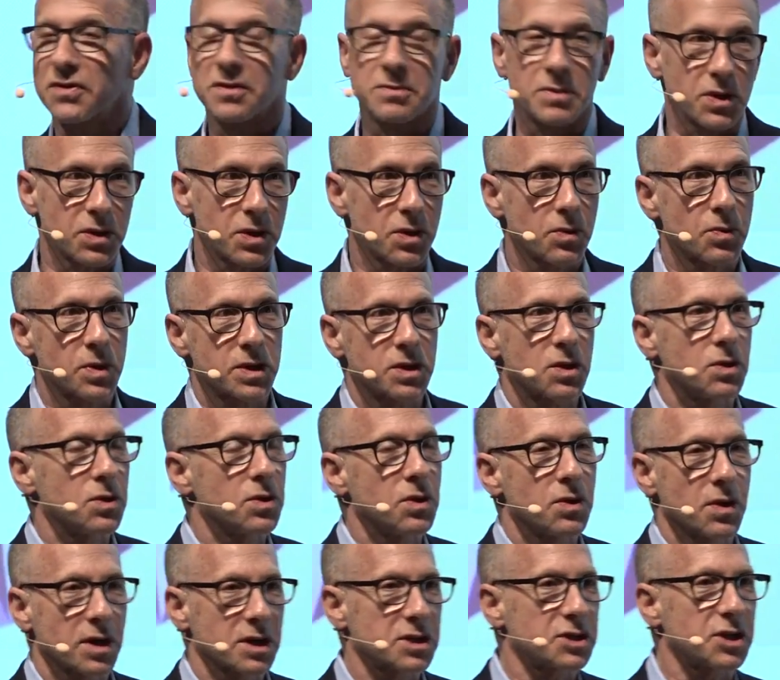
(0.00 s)
familiar with the New
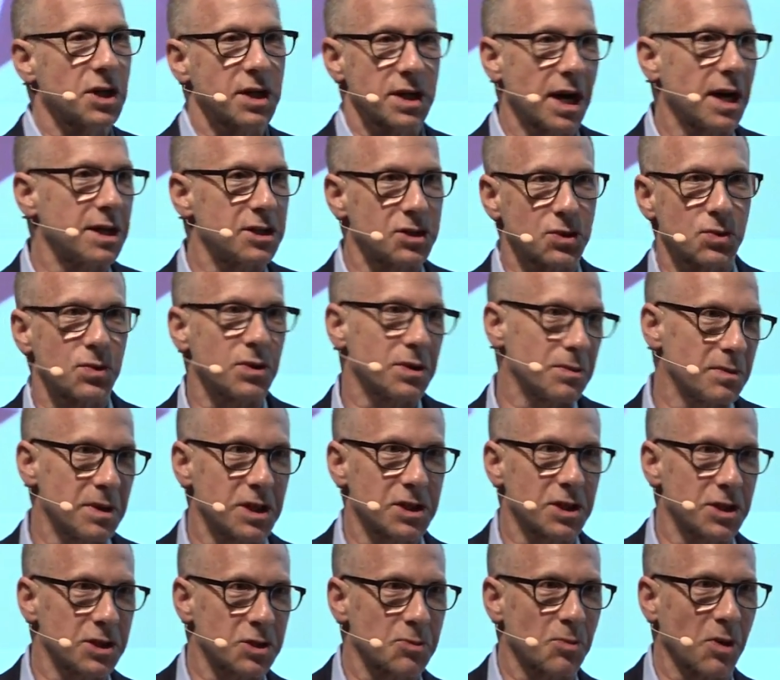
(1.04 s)
York City high school
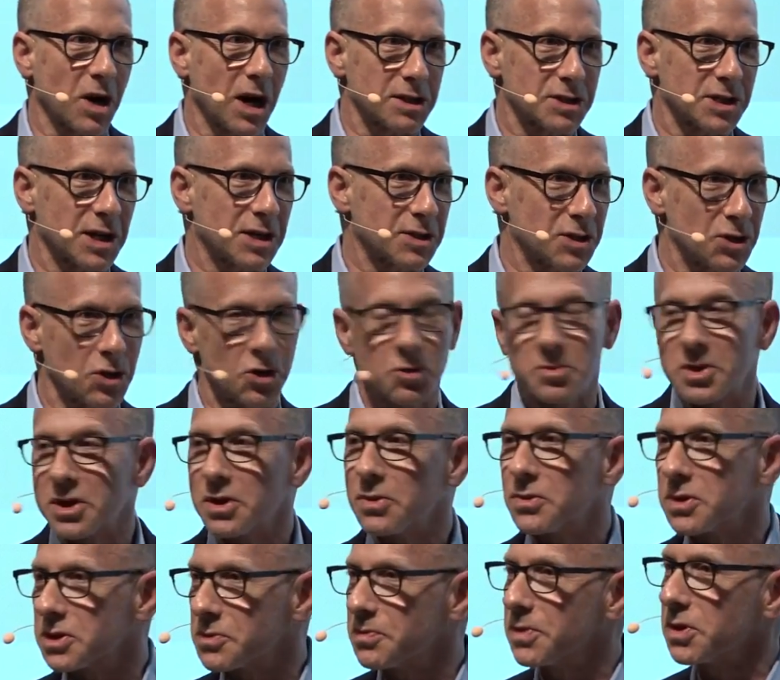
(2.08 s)
admissions process. Nobody
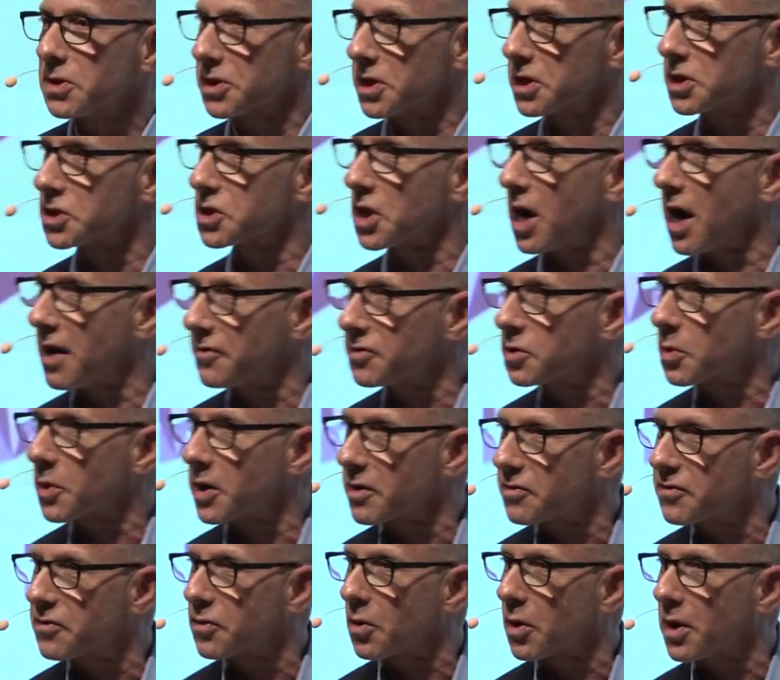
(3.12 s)
was building
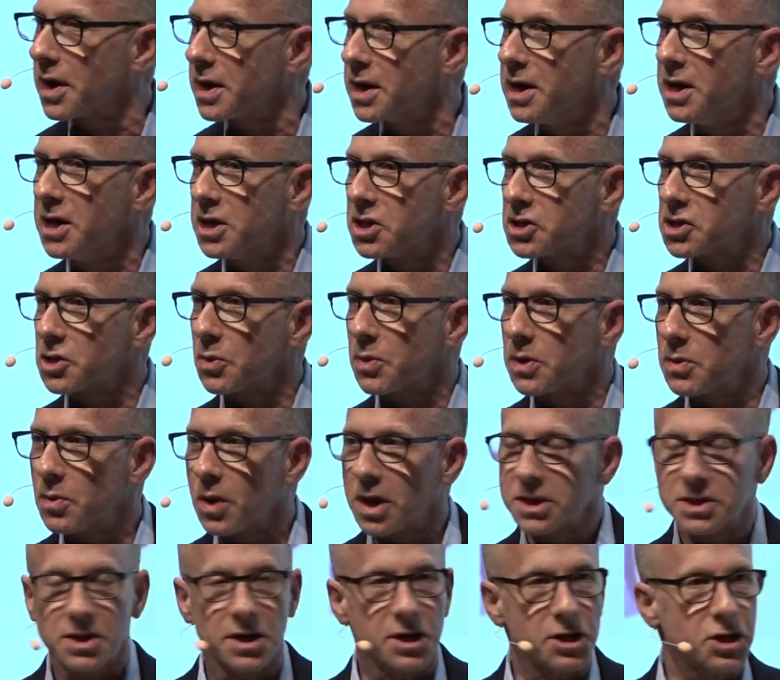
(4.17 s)
software for it. So we
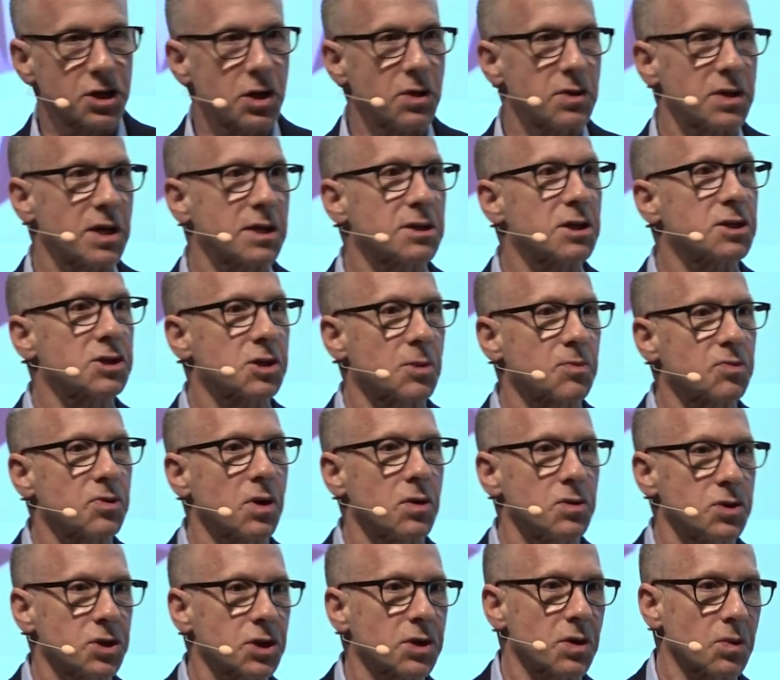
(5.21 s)
wanted to show that this
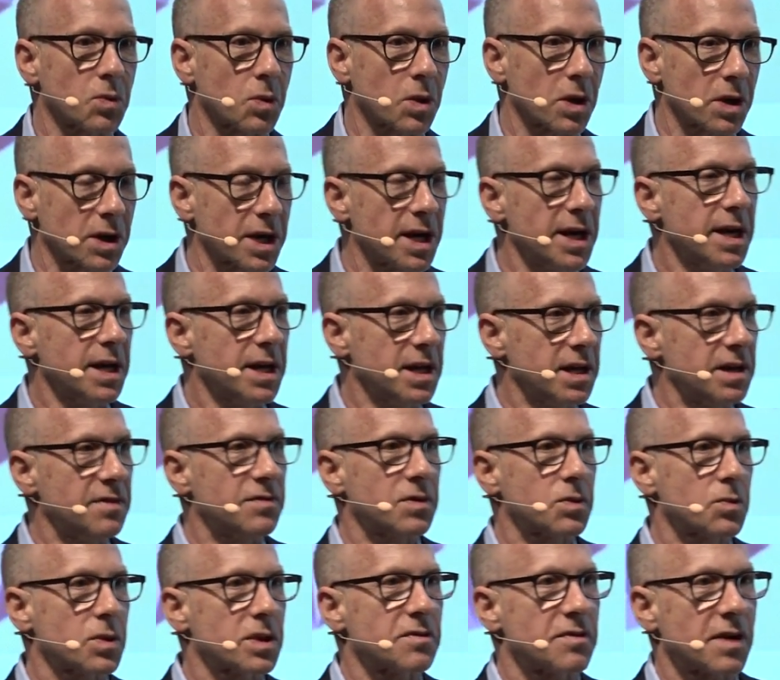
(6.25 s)
approach could work
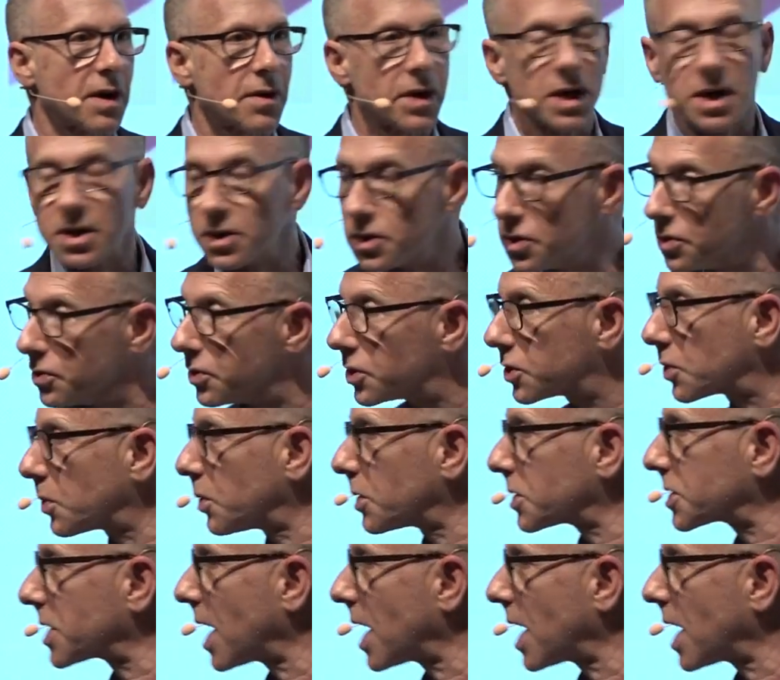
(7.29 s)
even with a very unusual